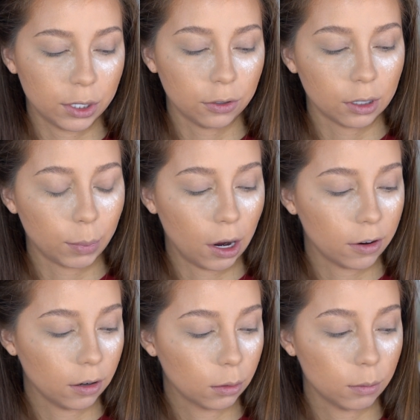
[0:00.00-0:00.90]
been using
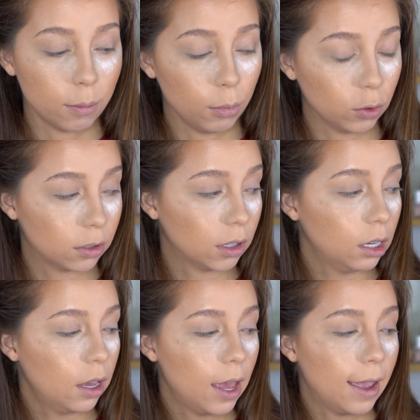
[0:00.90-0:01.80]
powder
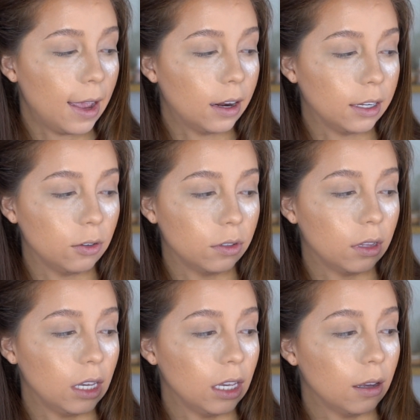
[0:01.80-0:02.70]
mostly, and I use
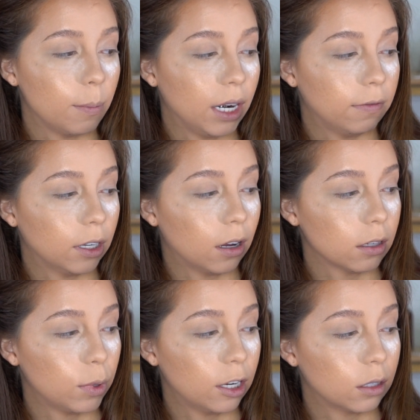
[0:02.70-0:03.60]
the Benefit
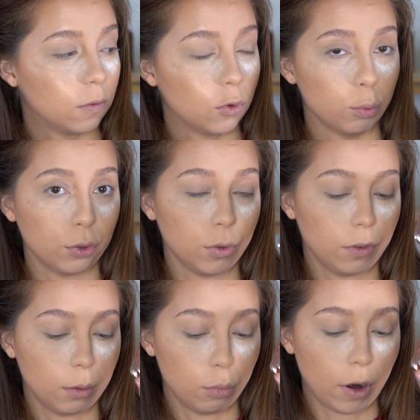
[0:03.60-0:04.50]
Cosmetics Foolproof
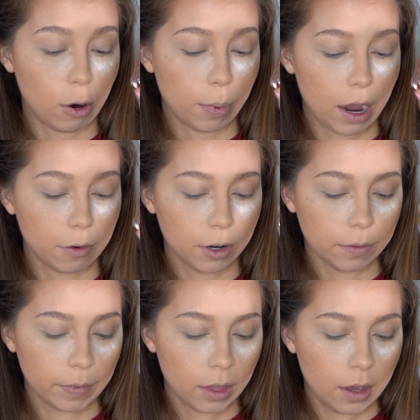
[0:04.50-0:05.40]
Brow
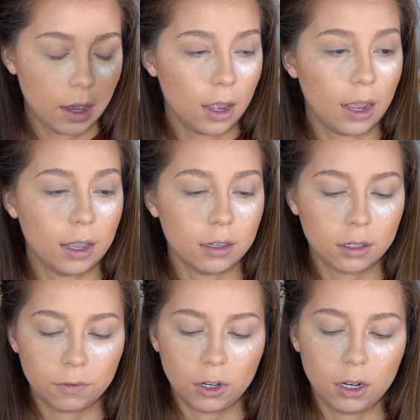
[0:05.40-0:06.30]
Powder. And this
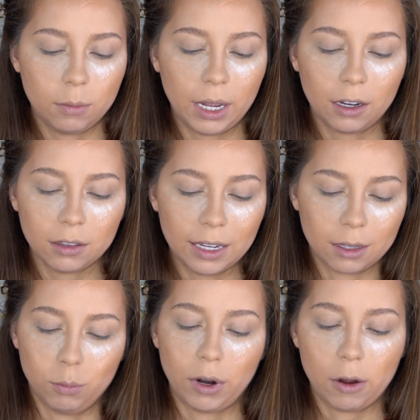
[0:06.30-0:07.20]
is from, I got like
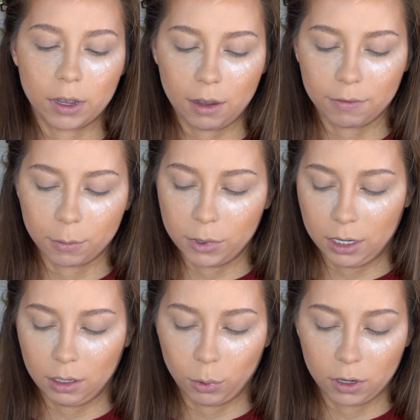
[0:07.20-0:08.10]
the brow kit from
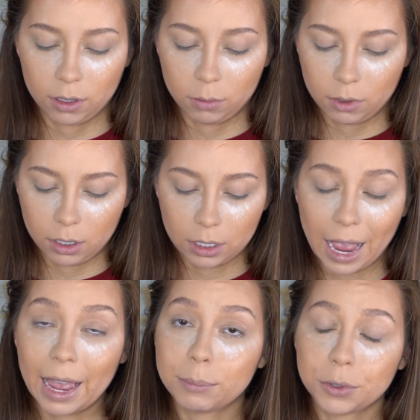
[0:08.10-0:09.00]
Desi Perkins because I
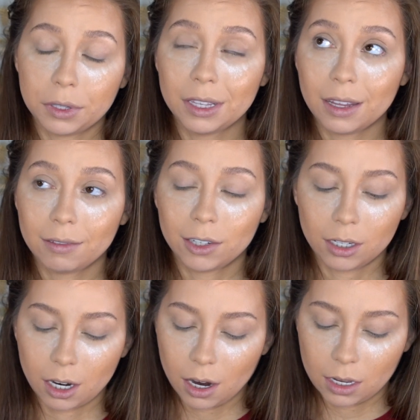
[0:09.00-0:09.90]
absolutely love
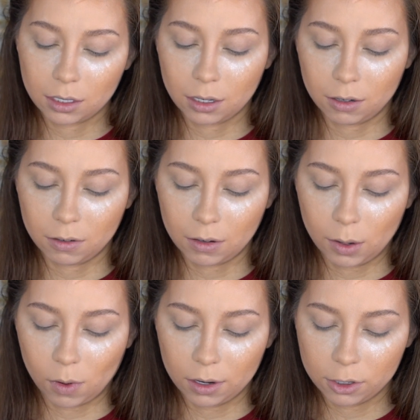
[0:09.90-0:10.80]
her, so I
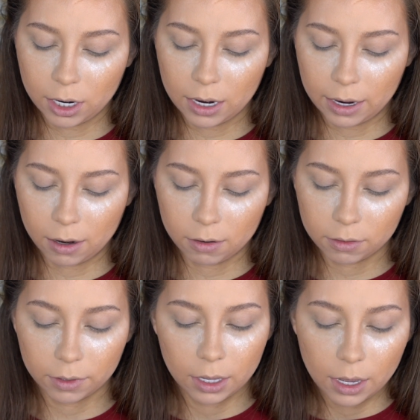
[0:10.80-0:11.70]
wanted to try it
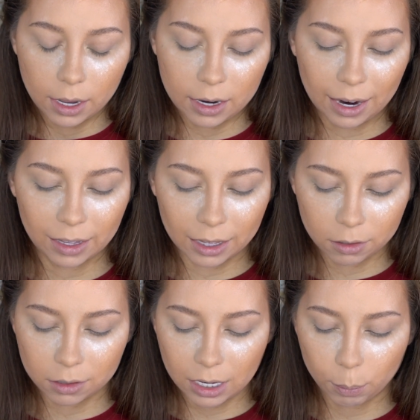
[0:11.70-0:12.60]
out. And I had like a
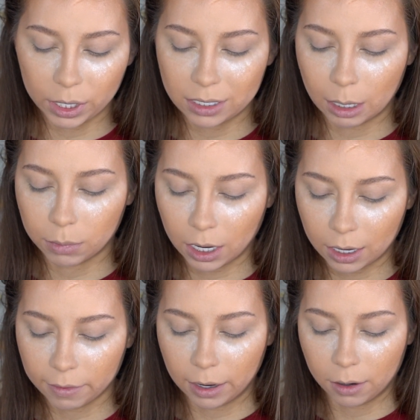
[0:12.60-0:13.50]
little step-by-step
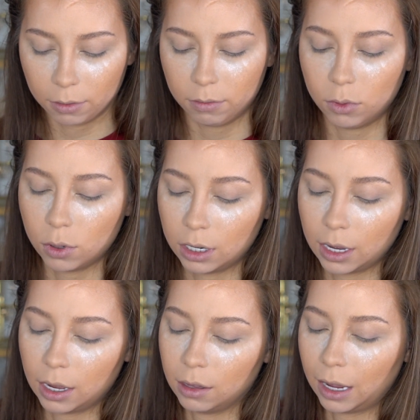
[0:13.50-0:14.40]
guide of how you can
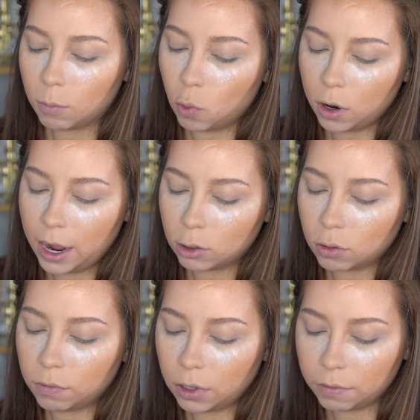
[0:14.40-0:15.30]
get like more
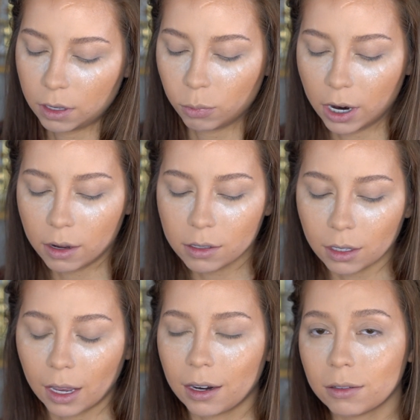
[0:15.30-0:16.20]
natural fluffy brows,
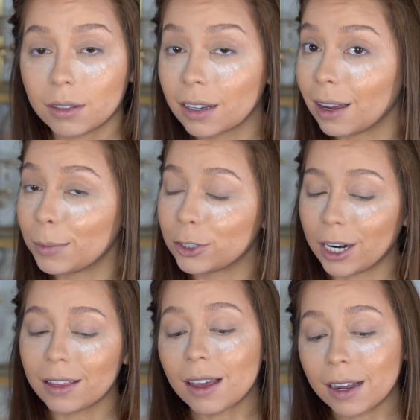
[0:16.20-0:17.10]
and I was like, I'm gonna
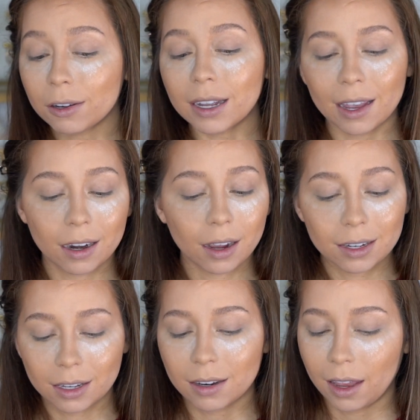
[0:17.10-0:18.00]
try that out, and I
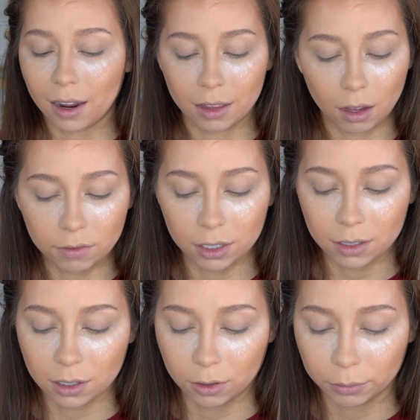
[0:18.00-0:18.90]
did, and I love it,
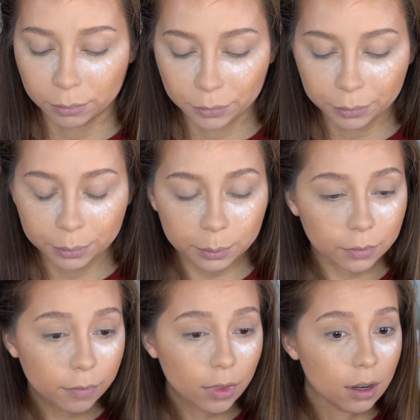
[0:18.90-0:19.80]
so
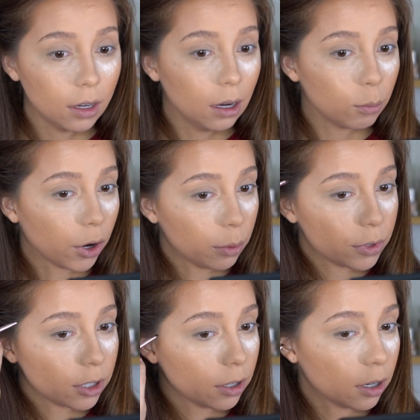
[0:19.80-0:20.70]

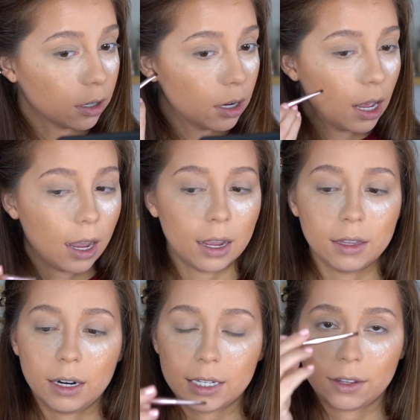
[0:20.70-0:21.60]
props to her. And
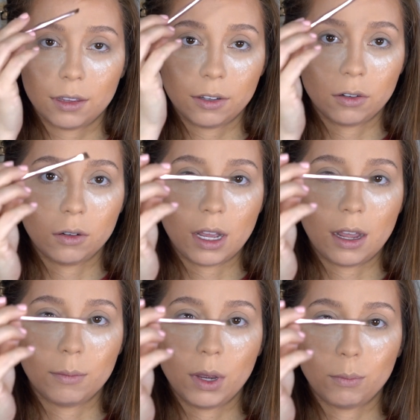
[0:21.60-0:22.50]
then I take the little
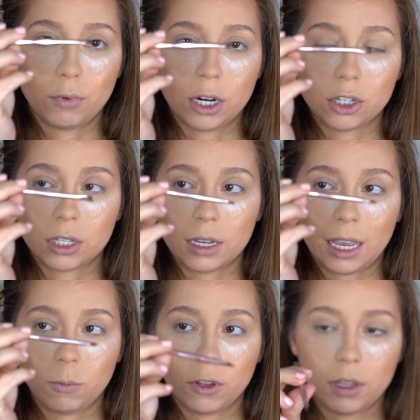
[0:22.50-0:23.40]
brush that
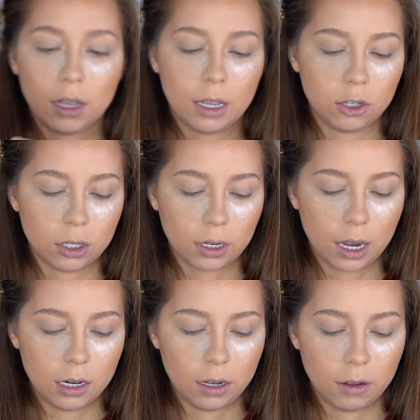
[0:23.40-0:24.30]
came with it and just
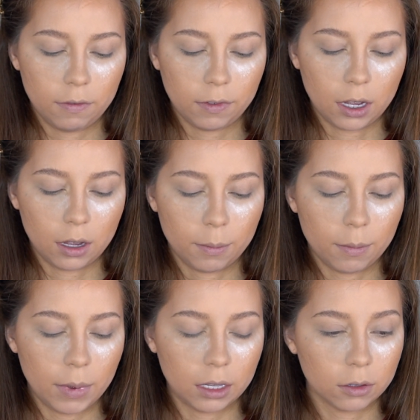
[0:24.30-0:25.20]
kind of
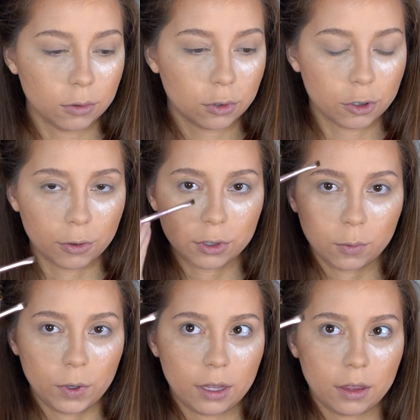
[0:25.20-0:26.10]
make little strokes
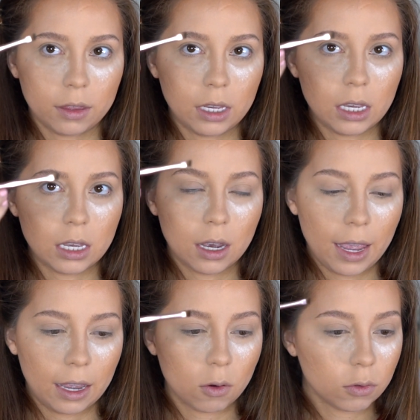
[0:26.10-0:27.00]
with the
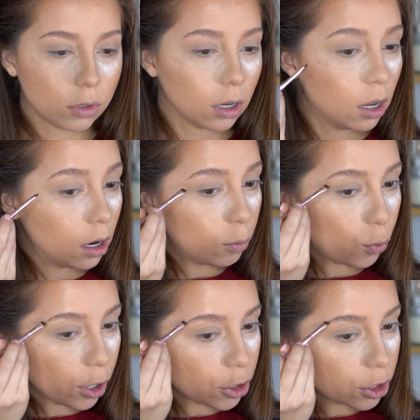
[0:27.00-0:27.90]
angled
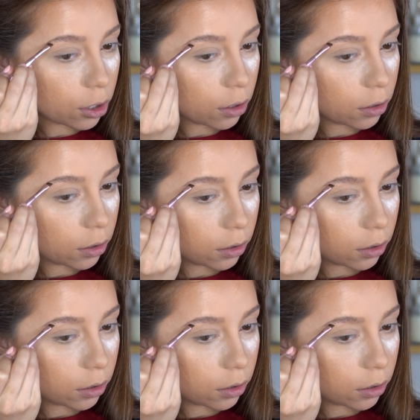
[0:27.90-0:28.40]
brush.